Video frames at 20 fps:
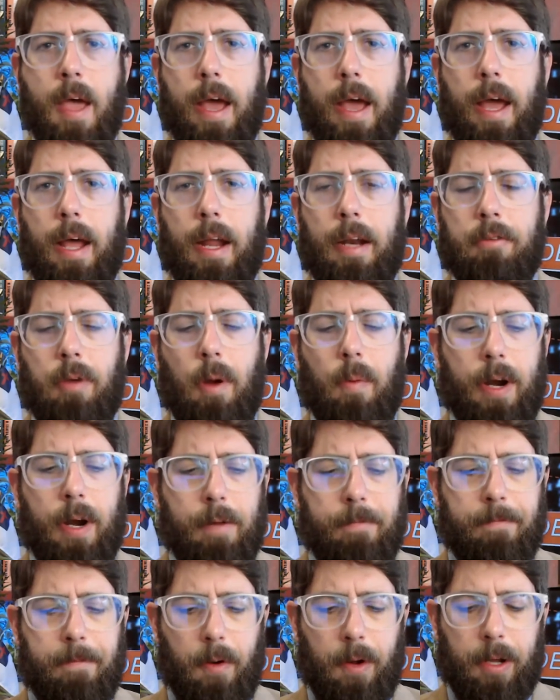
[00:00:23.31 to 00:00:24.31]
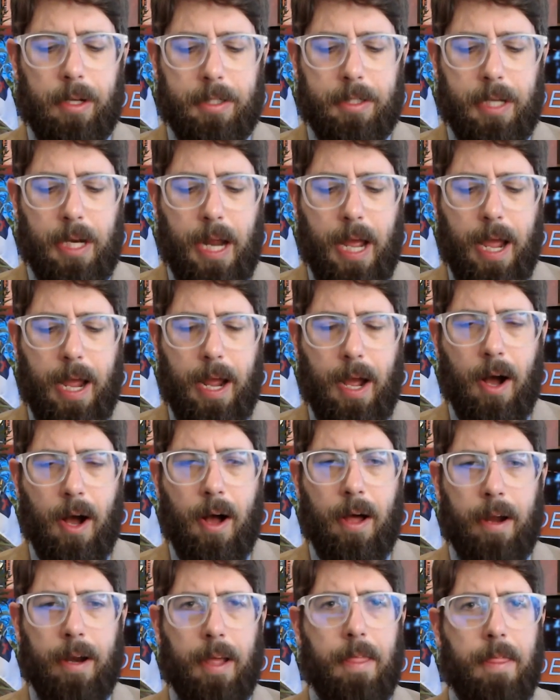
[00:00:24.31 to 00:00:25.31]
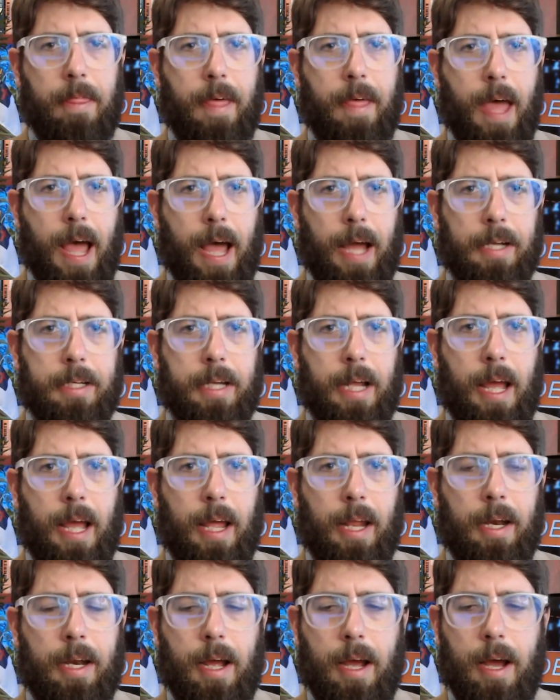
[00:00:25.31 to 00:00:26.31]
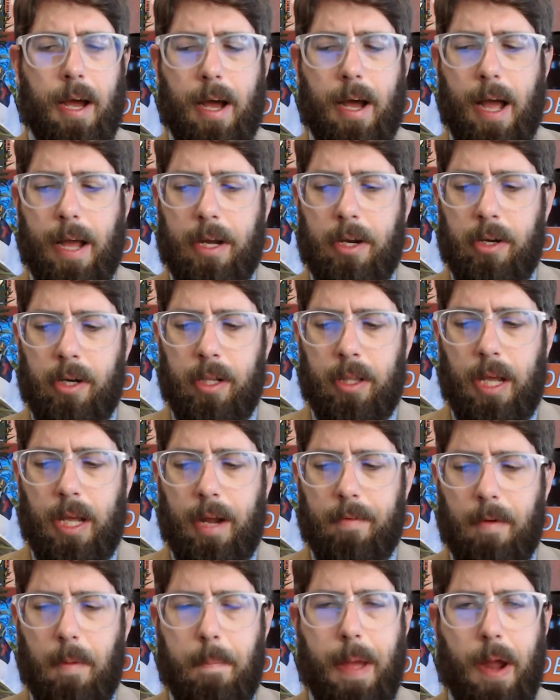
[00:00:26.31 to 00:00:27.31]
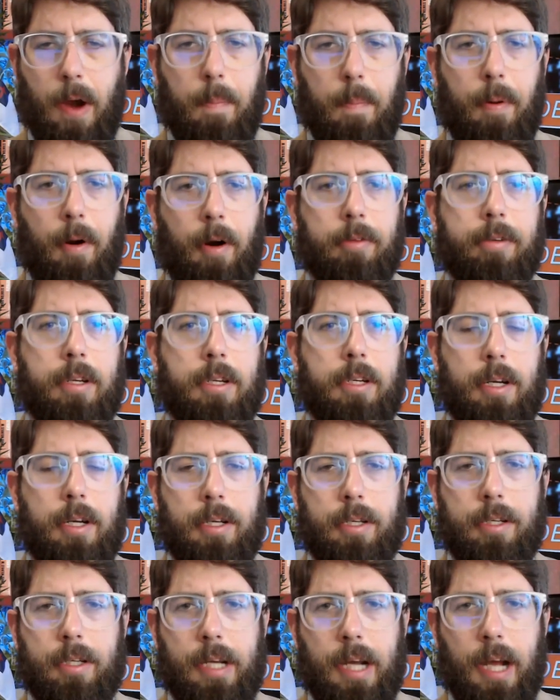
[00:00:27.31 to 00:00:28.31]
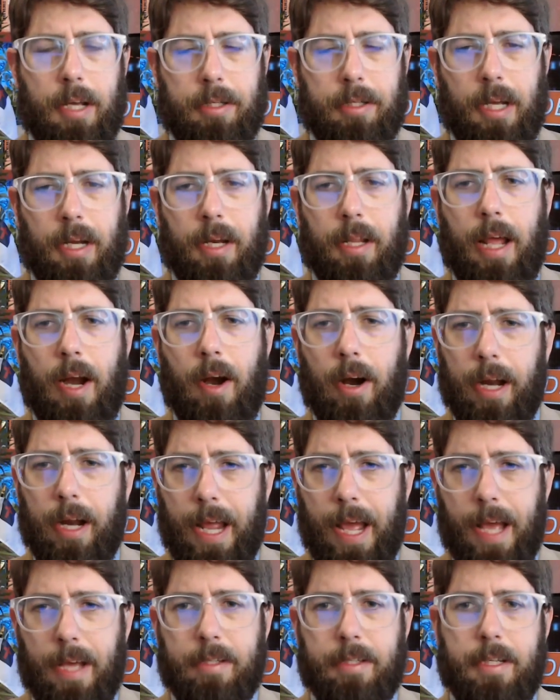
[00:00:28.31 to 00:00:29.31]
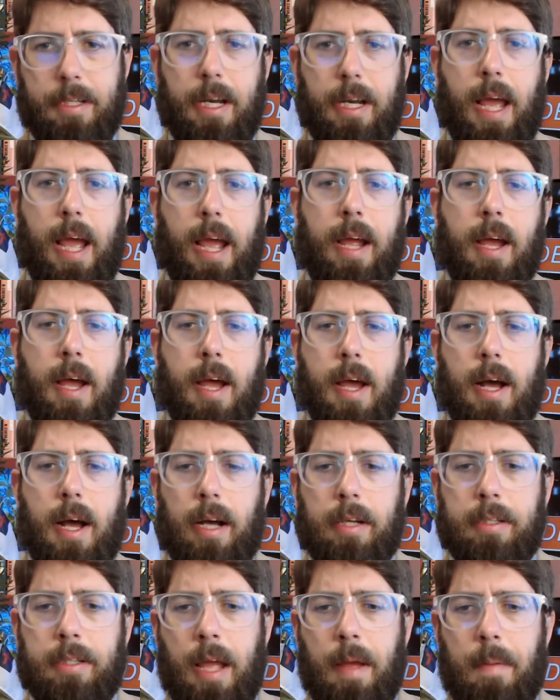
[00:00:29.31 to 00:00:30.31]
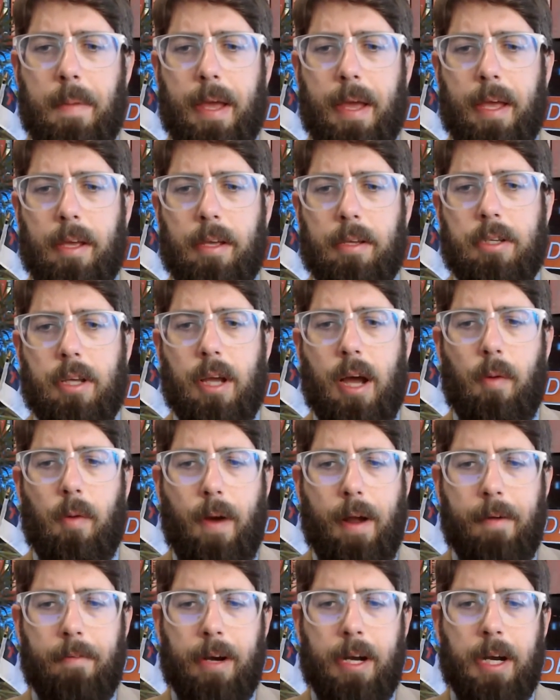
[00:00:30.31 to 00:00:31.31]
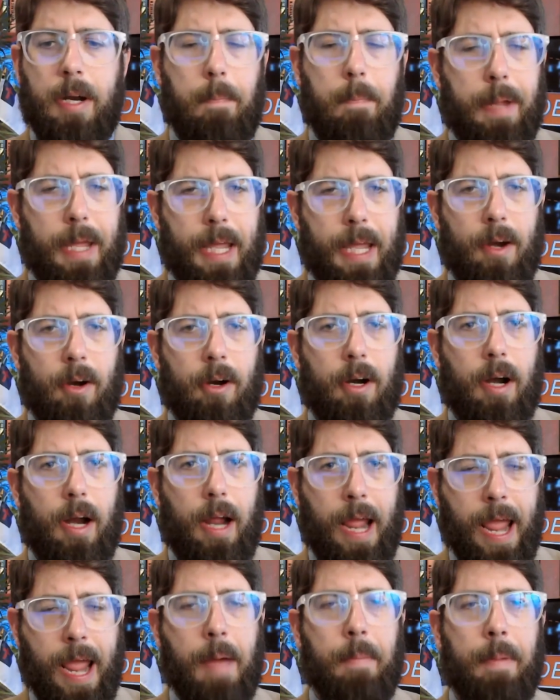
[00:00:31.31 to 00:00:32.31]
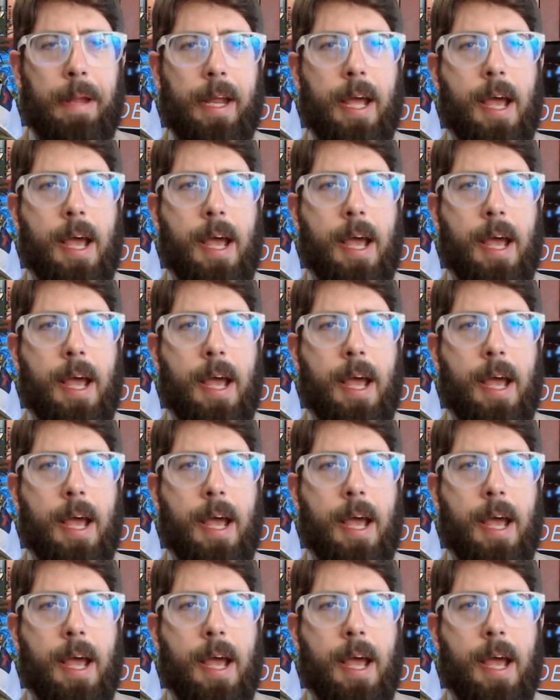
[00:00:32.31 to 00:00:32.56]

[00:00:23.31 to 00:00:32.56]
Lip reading: And so I wanted to focus today on that. And I couldn't think of a better person to discuss it than our guest today. His name is Reverend Peter Hammond.